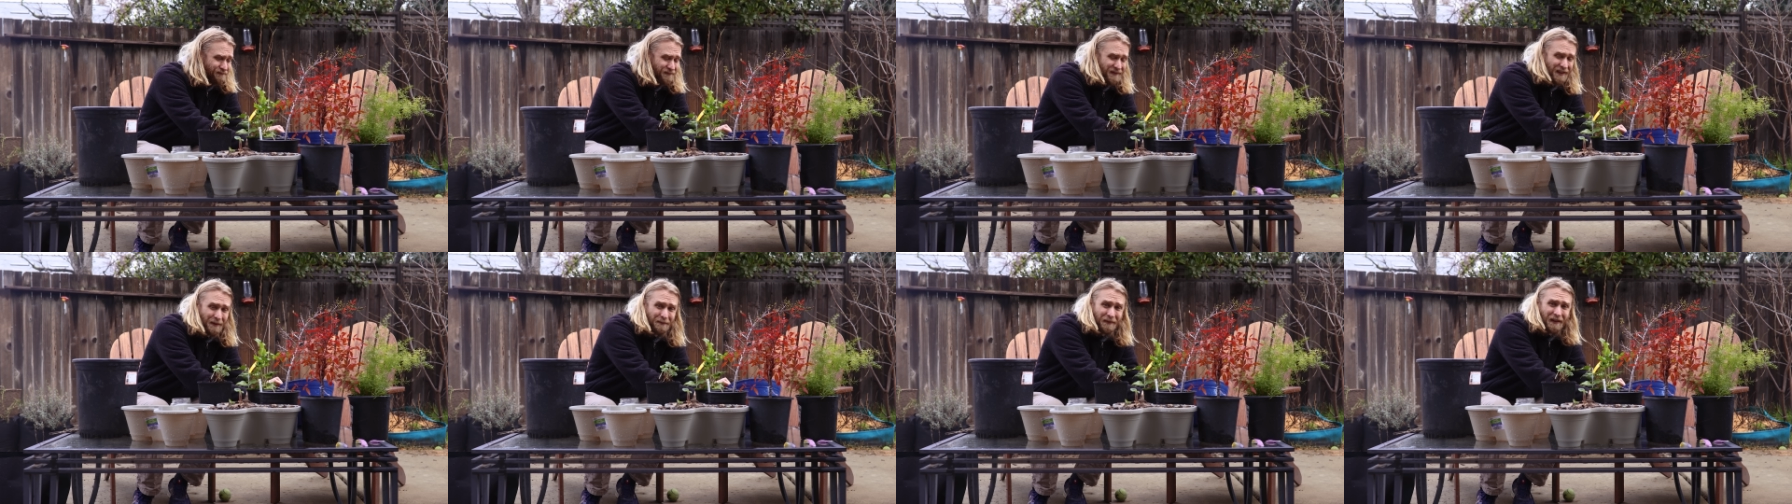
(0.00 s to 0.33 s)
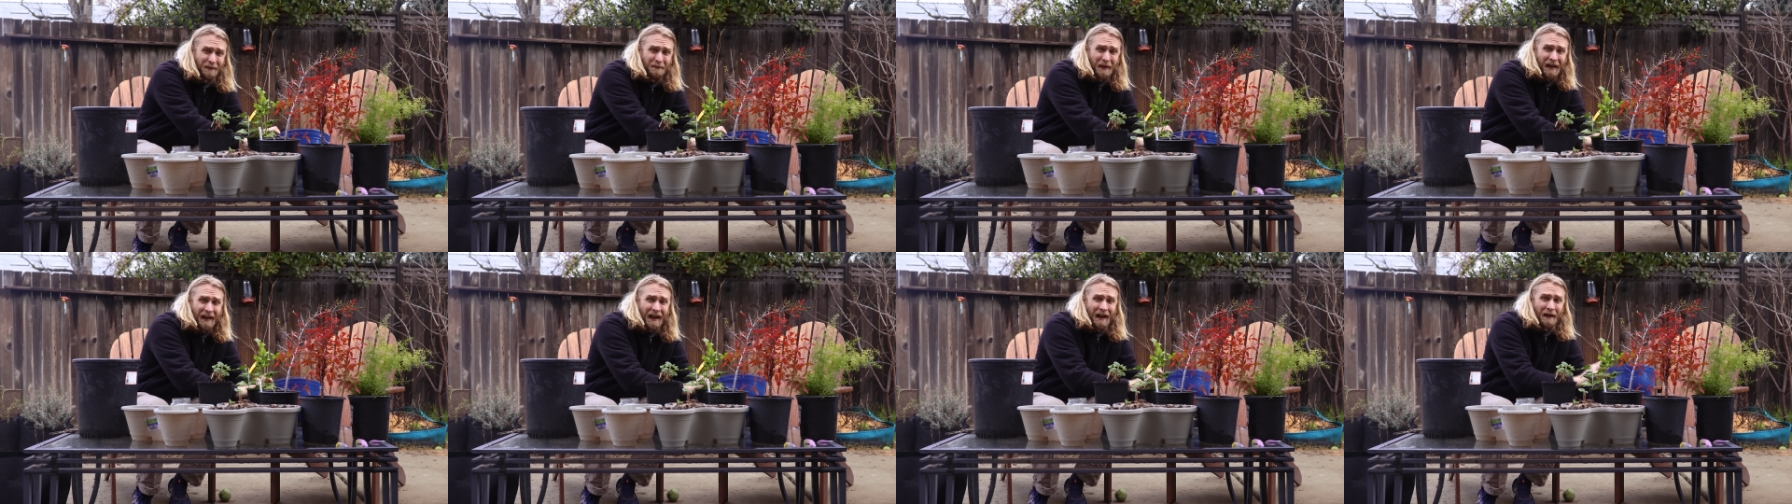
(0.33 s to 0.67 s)

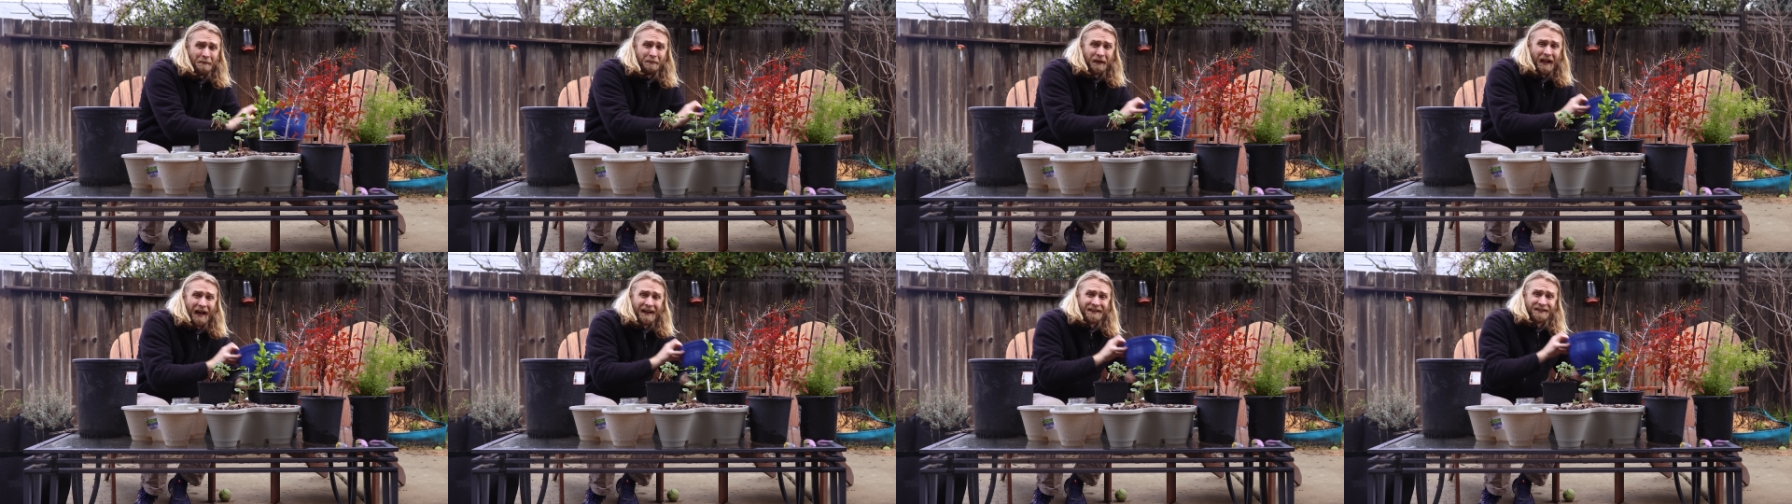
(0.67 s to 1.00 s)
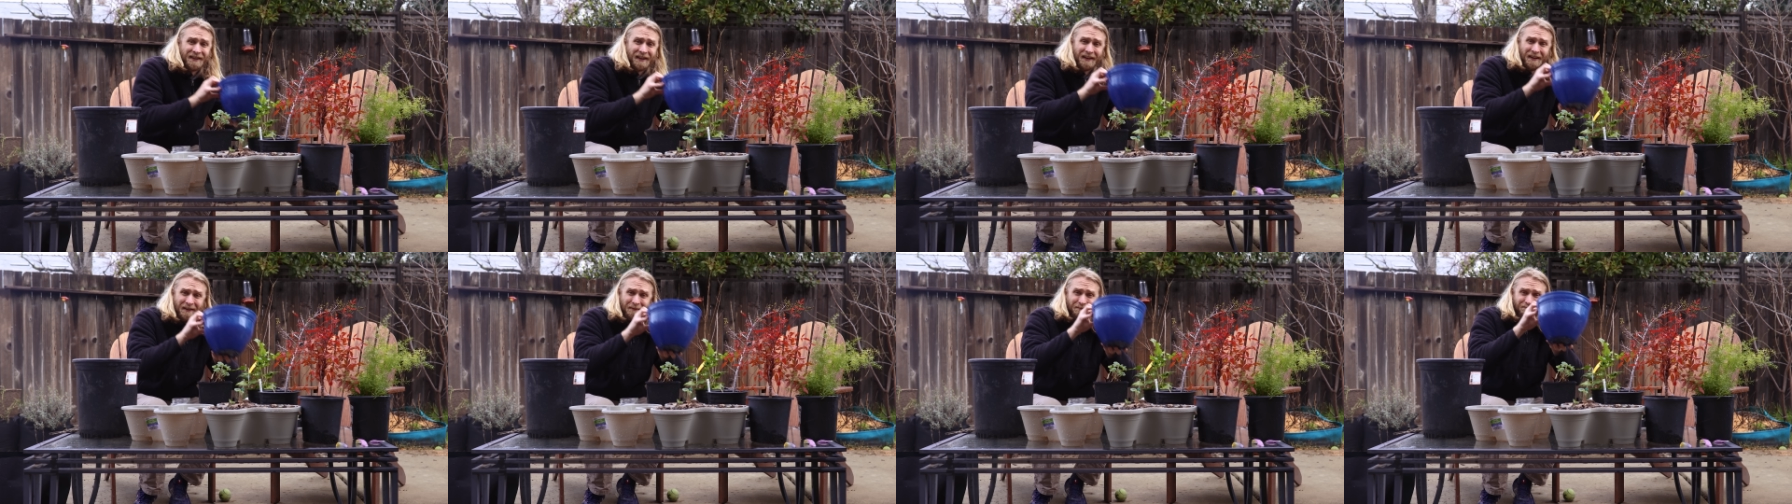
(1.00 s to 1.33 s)
something made out of
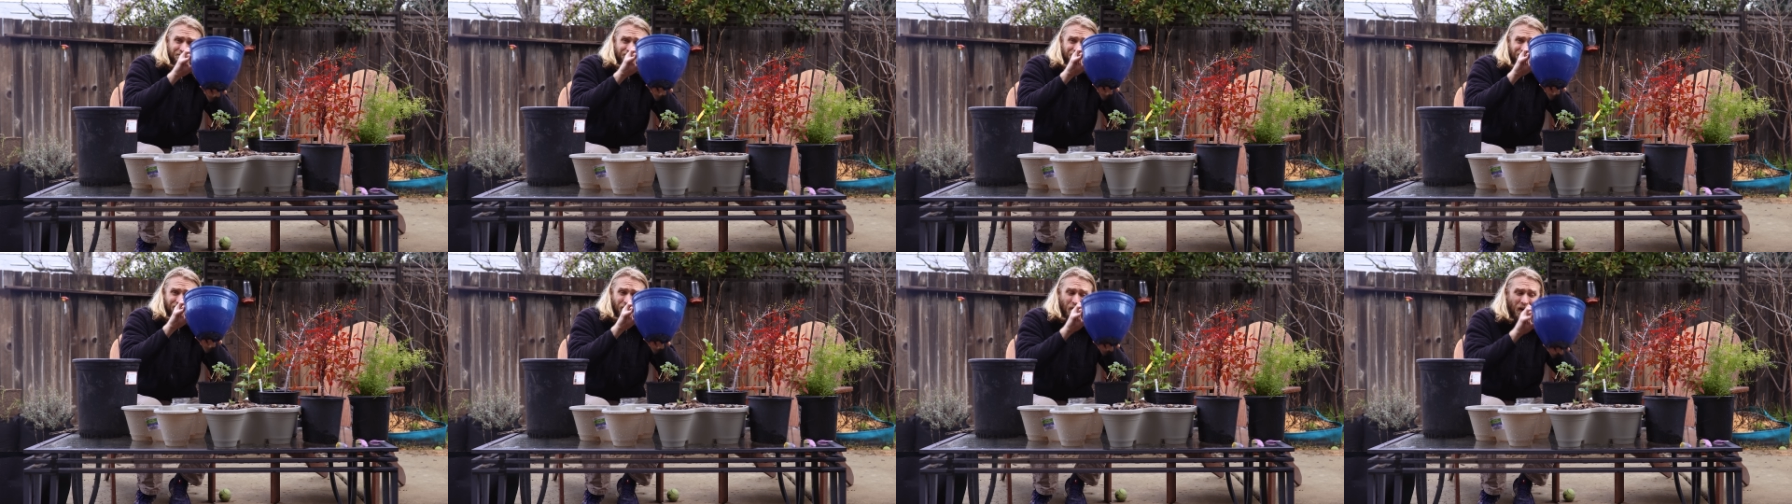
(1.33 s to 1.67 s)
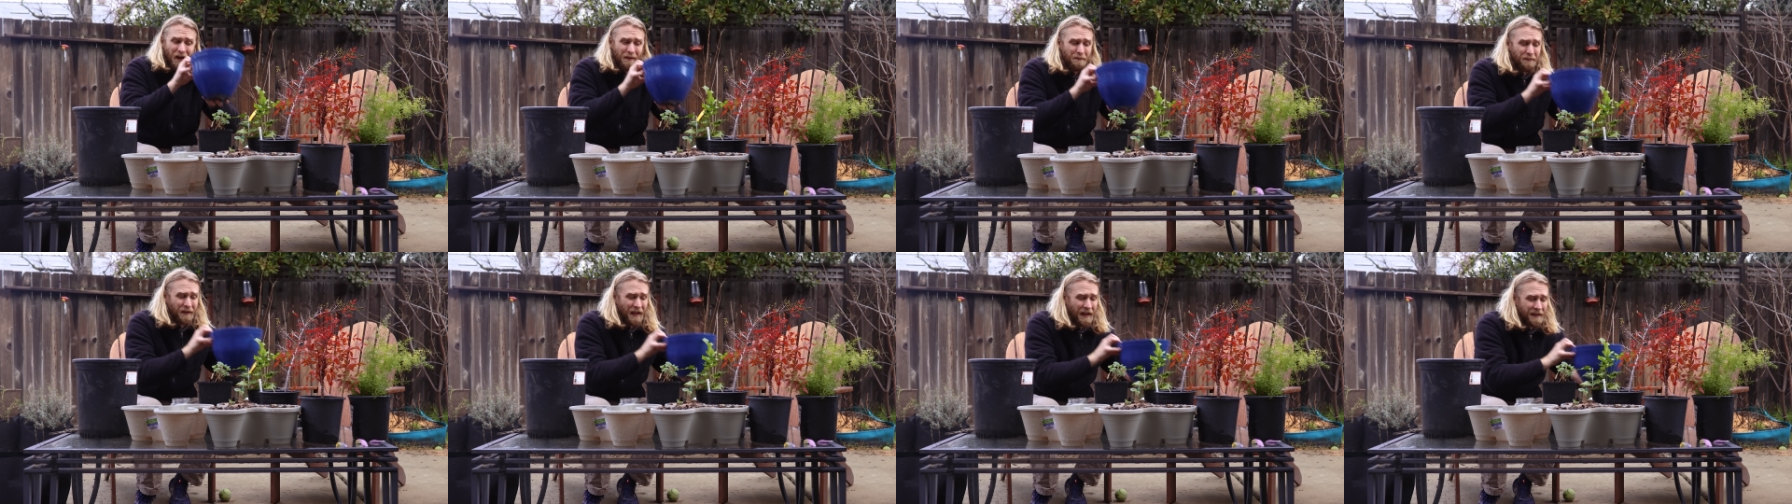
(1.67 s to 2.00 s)
plastic.
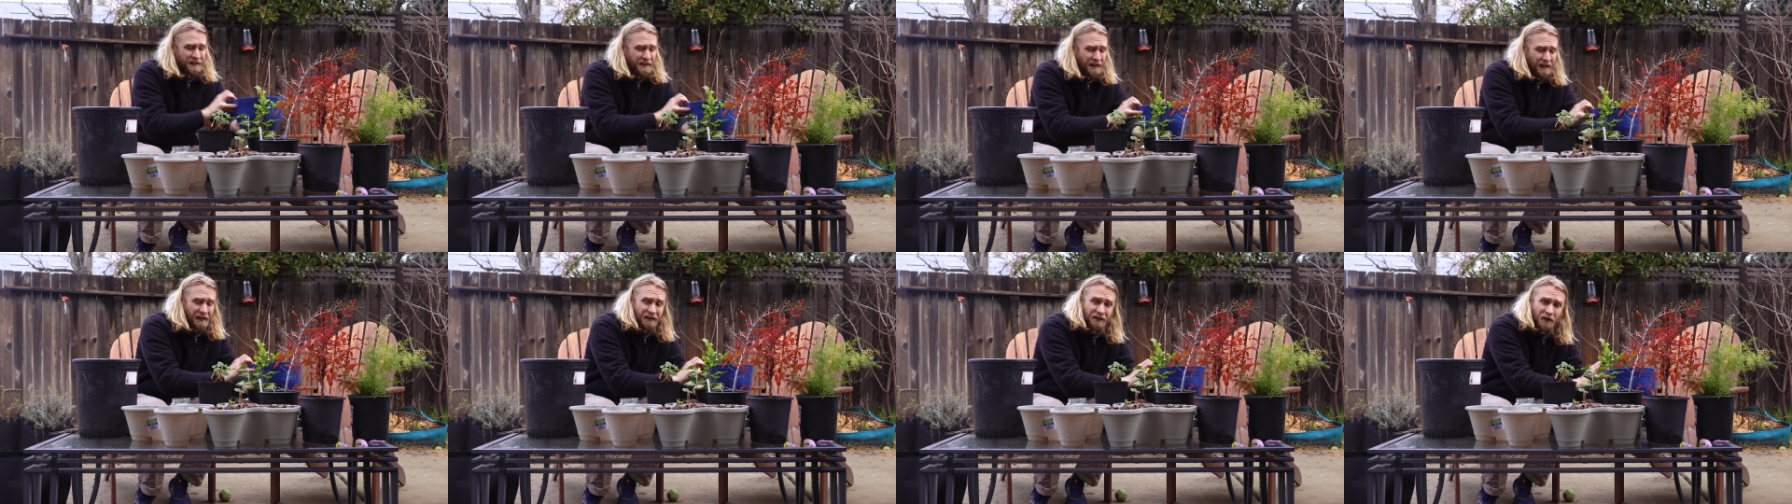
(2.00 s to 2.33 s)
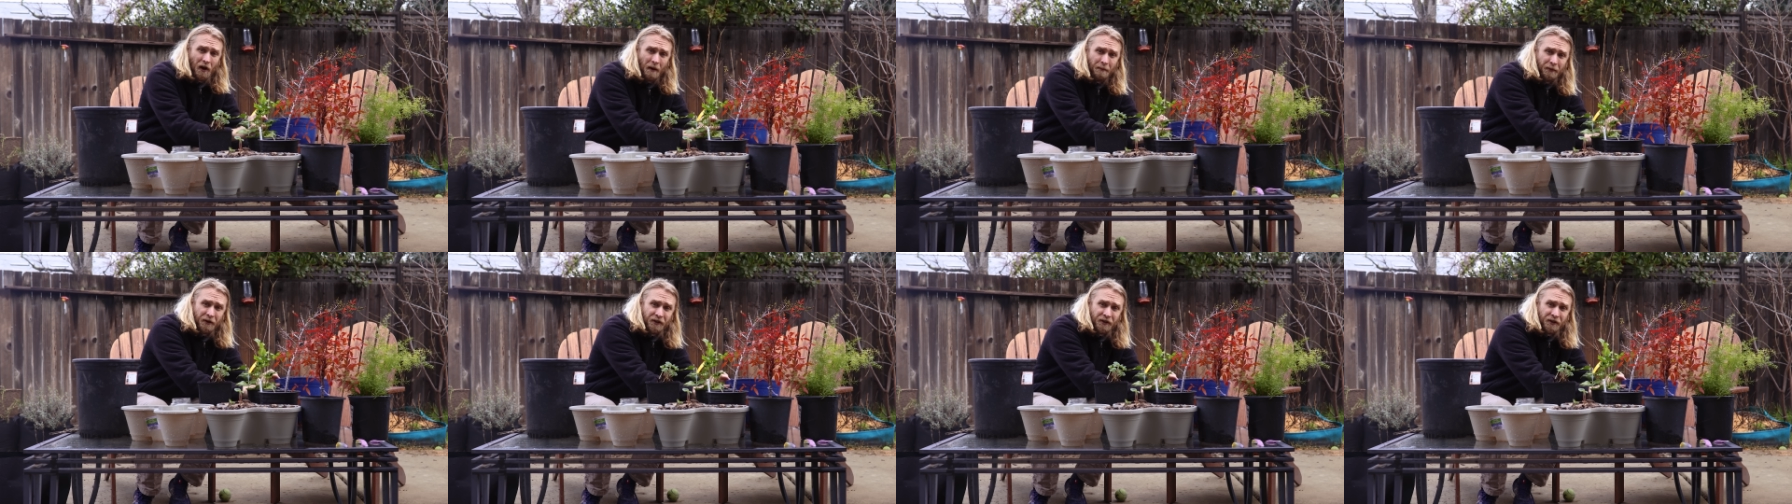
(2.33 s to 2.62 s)
Right? Plastic is not